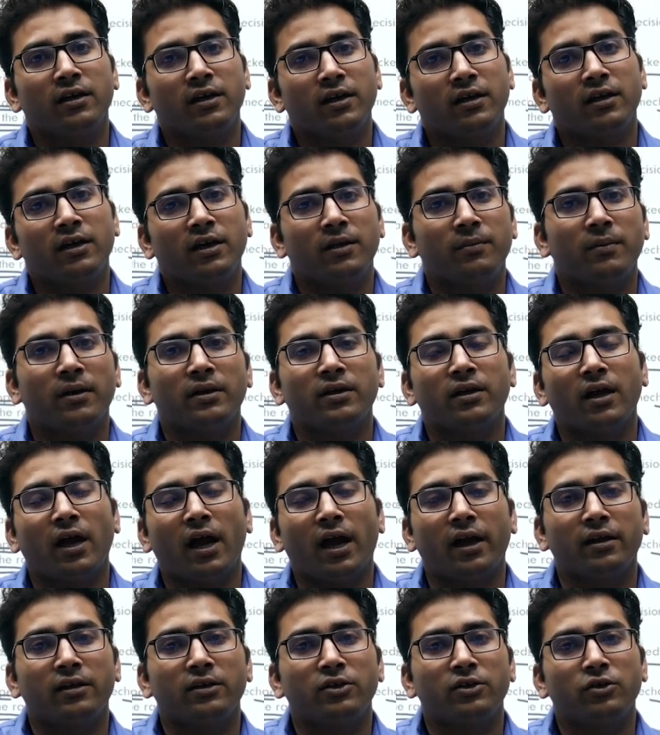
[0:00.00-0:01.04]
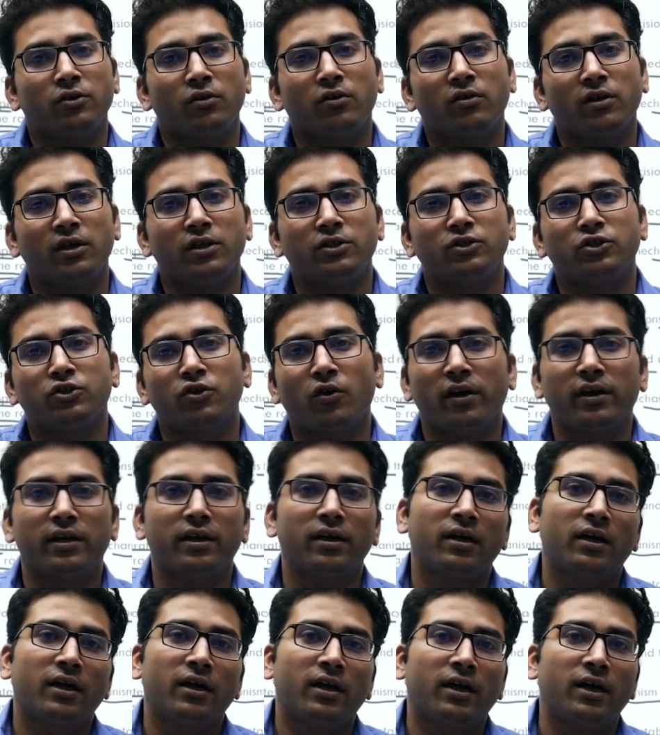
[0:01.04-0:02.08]
and you know enjoyed
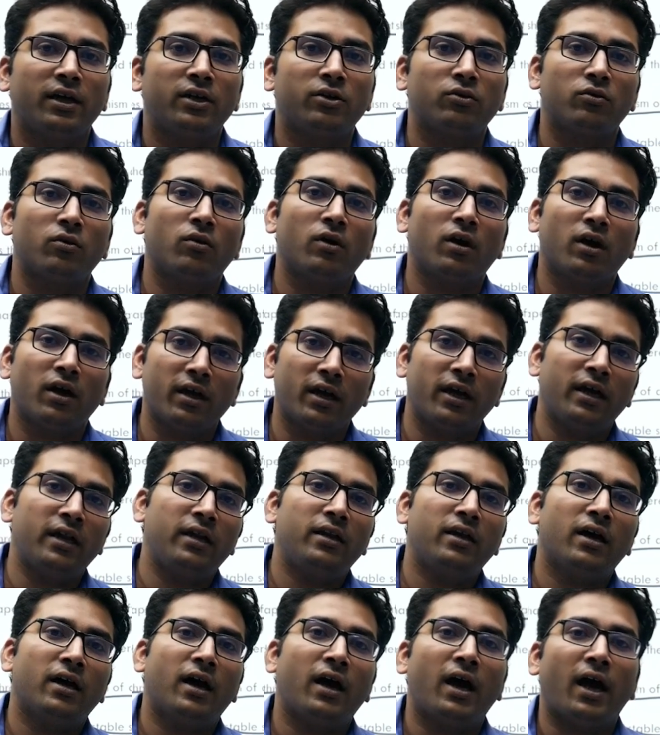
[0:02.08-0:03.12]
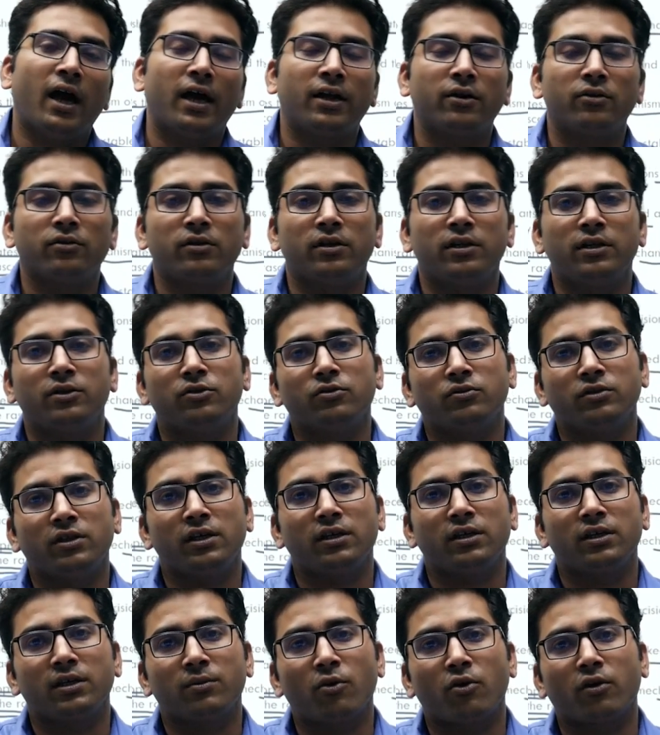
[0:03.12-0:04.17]
into India and into the
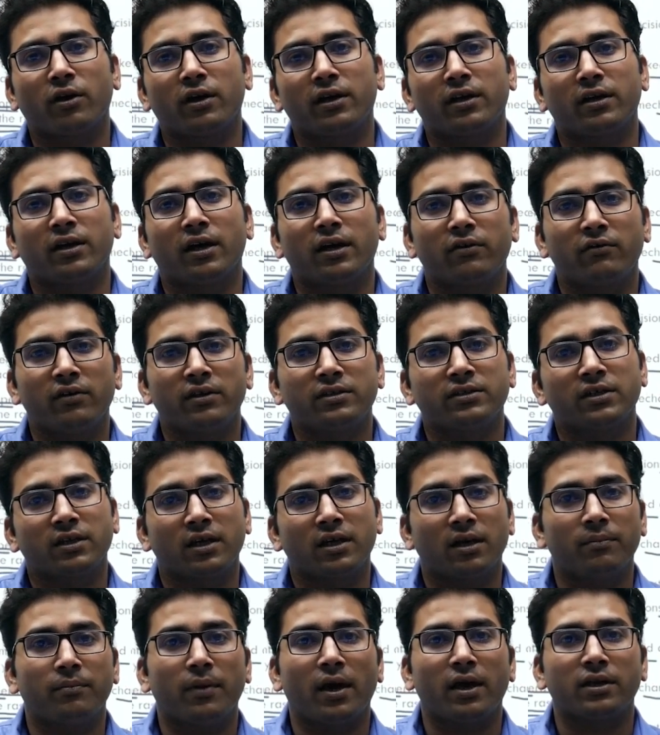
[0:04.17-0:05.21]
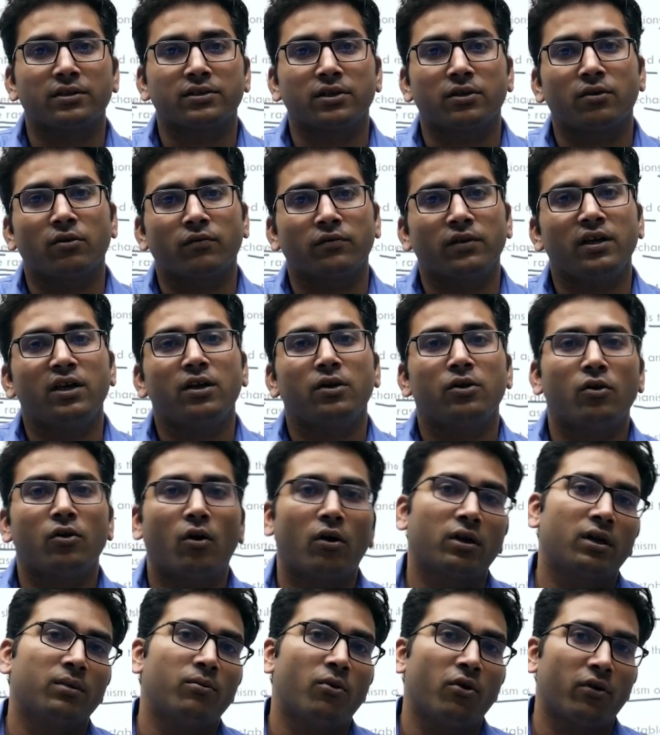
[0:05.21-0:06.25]
democratic countries in comparison of the
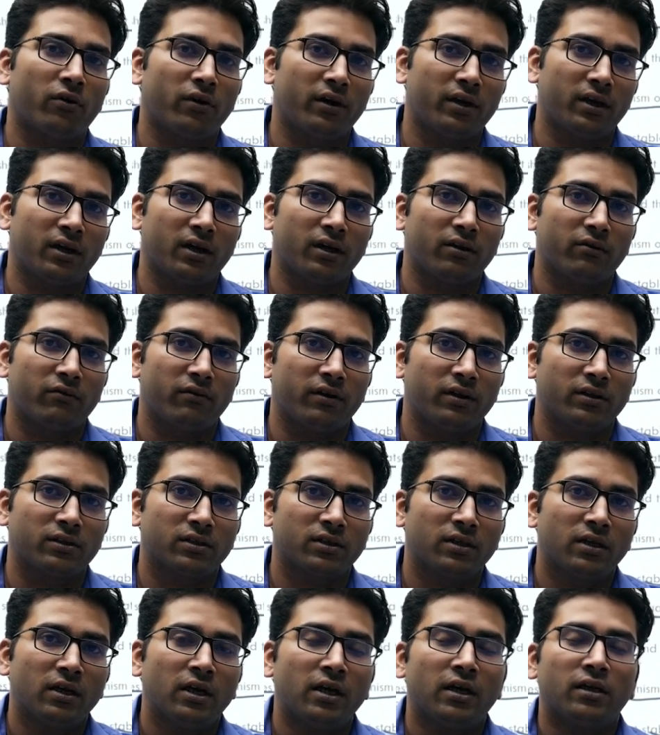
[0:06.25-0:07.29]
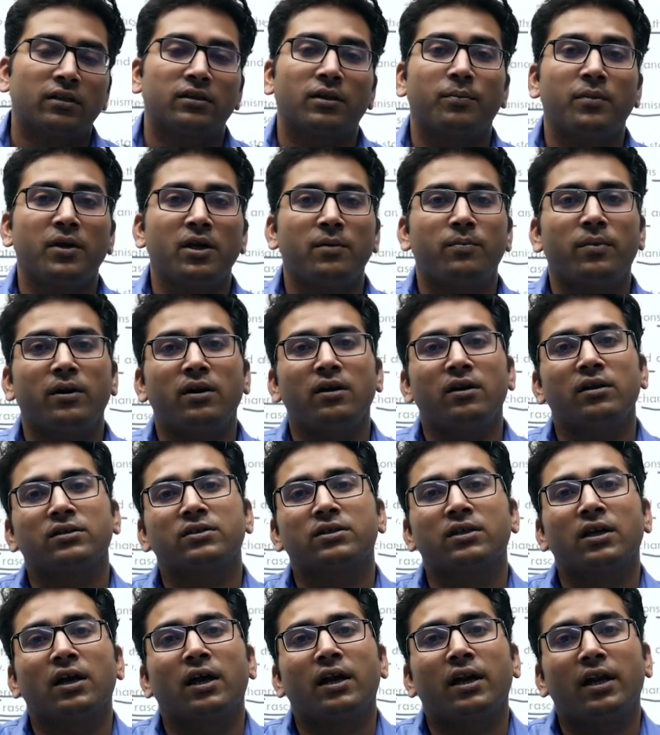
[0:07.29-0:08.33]
non-democratic countries. The people's
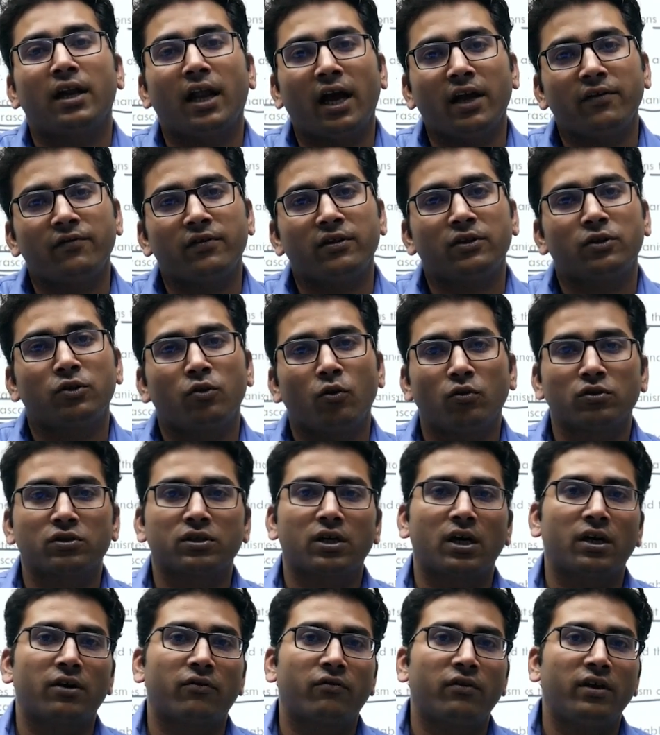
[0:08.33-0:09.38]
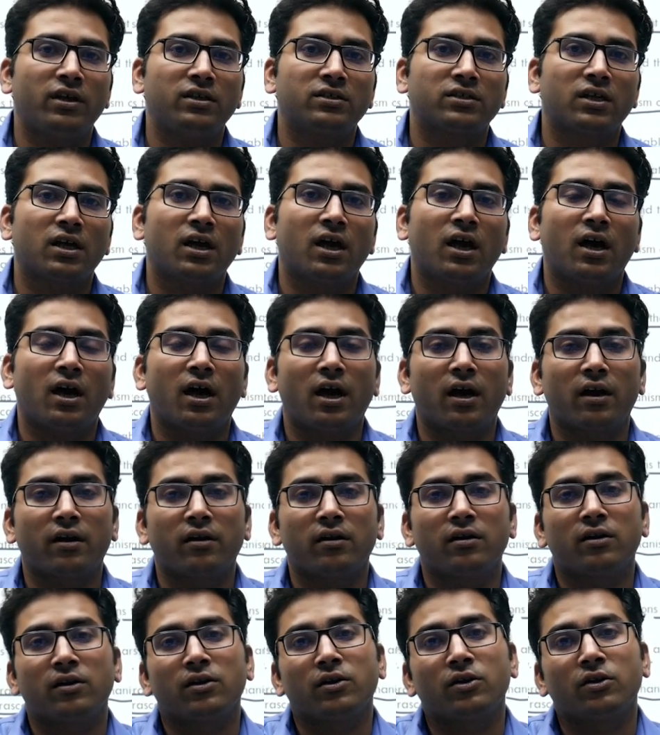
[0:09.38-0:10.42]
life in those countries are
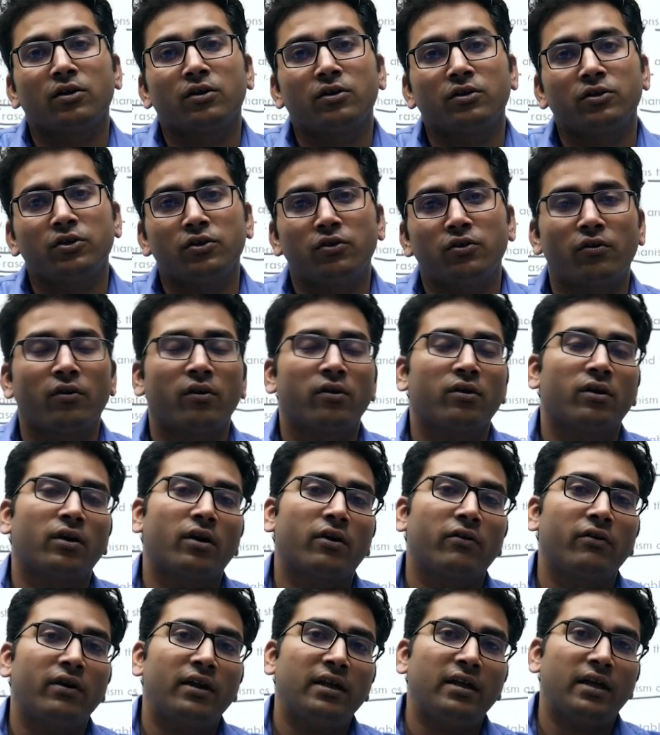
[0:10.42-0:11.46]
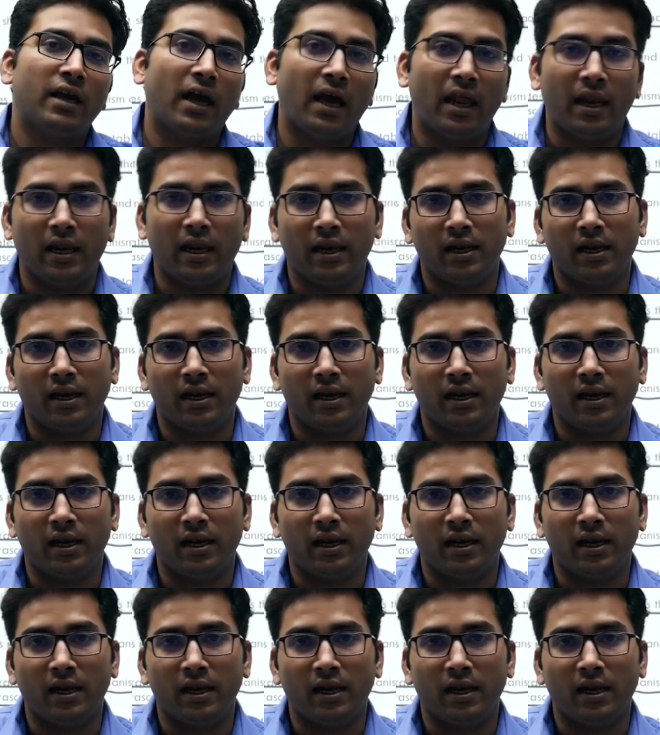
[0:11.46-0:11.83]
you know, really hell